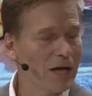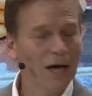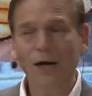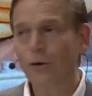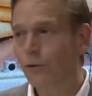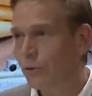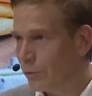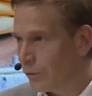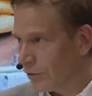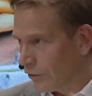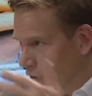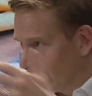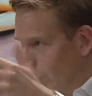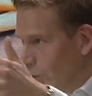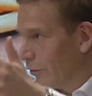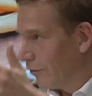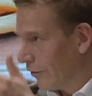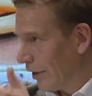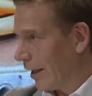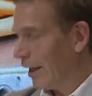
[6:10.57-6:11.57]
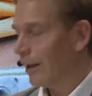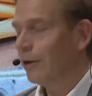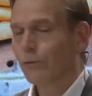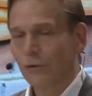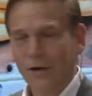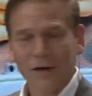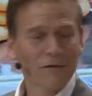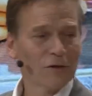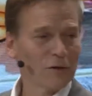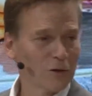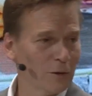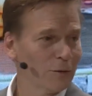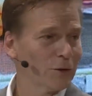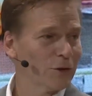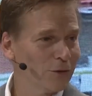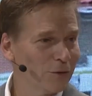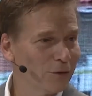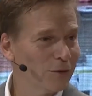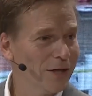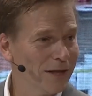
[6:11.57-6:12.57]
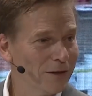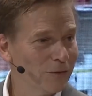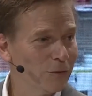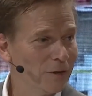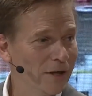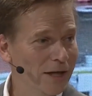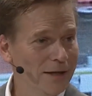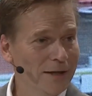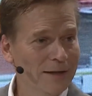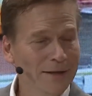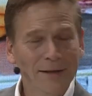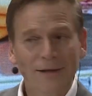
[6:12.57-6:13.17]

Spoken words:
How do we solve that? I don't have a solution to that today.